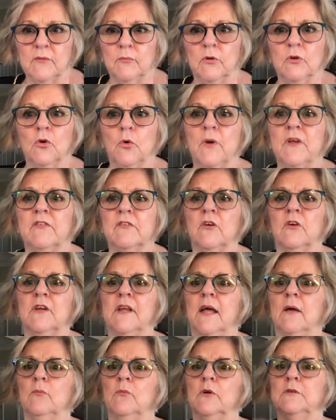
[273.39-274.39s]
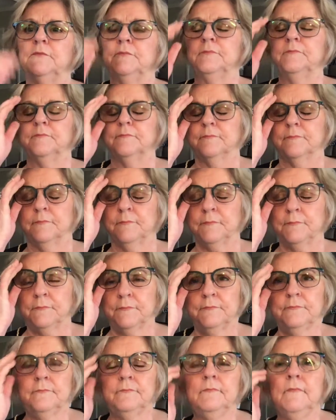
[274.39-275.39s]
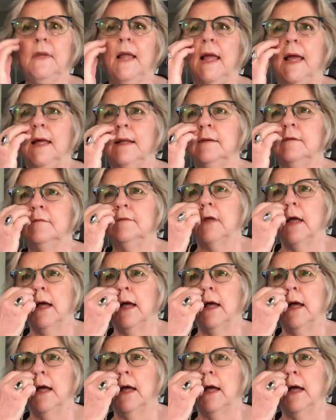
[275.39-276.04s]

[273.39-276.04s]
It will always go downward. And